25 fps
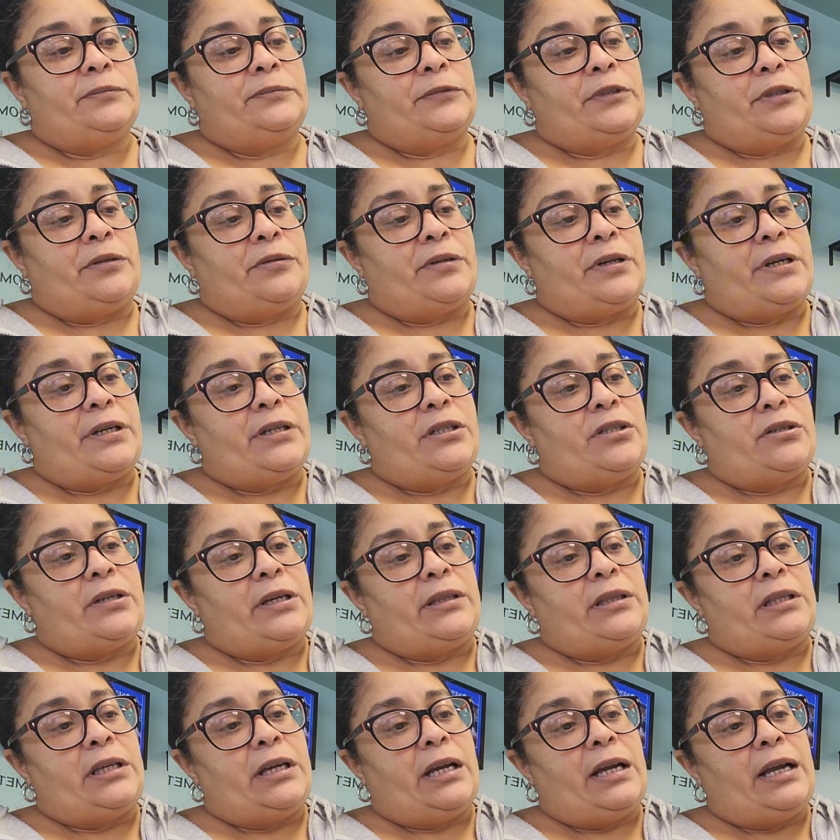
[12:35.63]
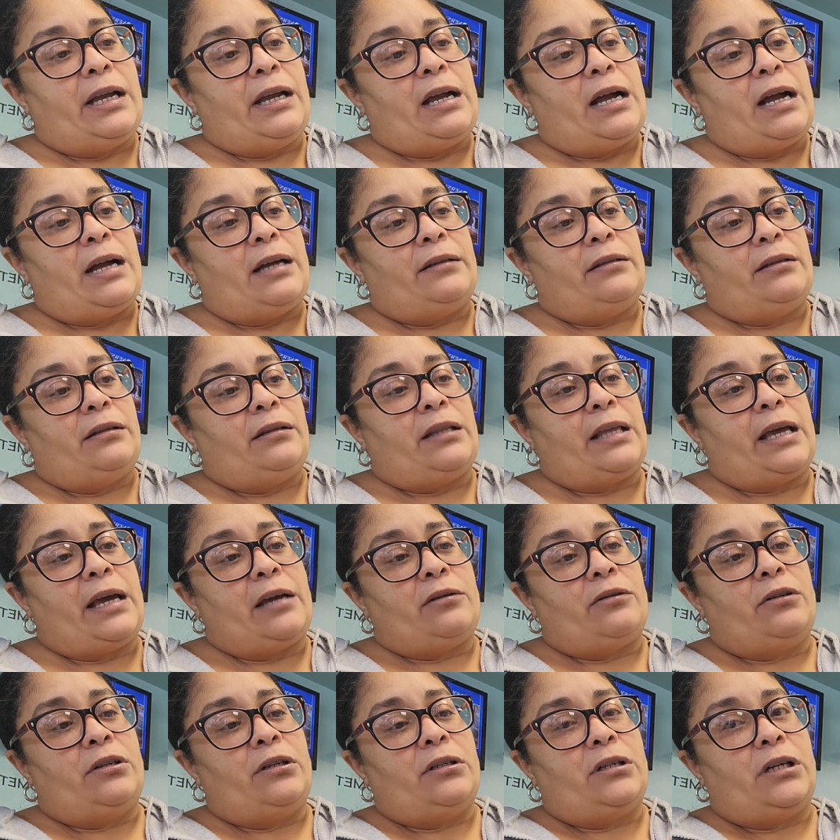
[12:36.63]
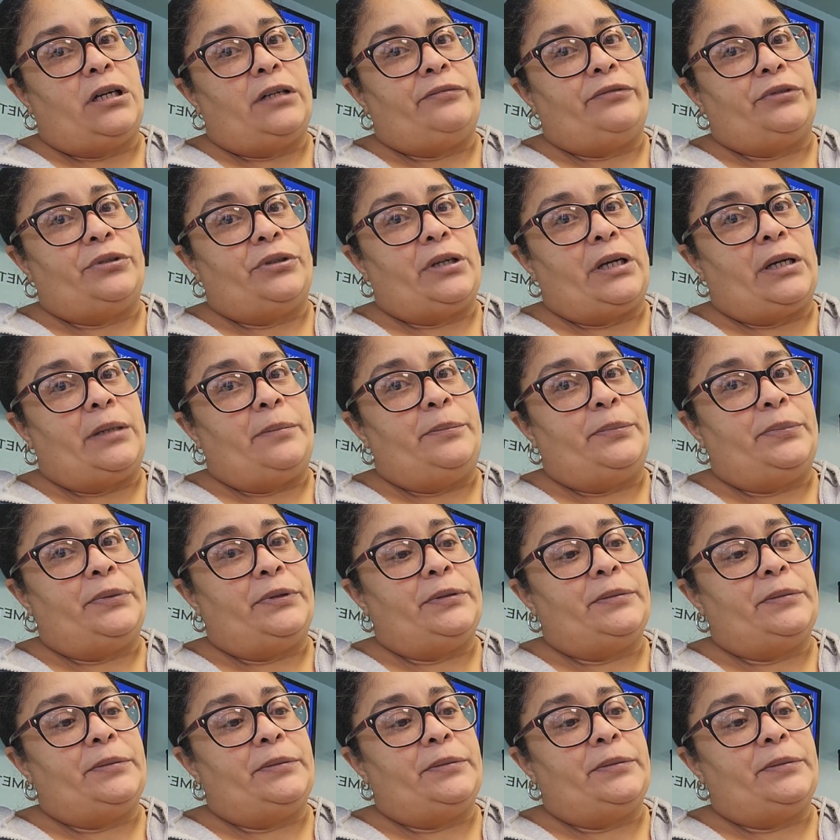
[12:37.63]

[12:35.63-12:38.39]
Okay, so I think I got that all covered up.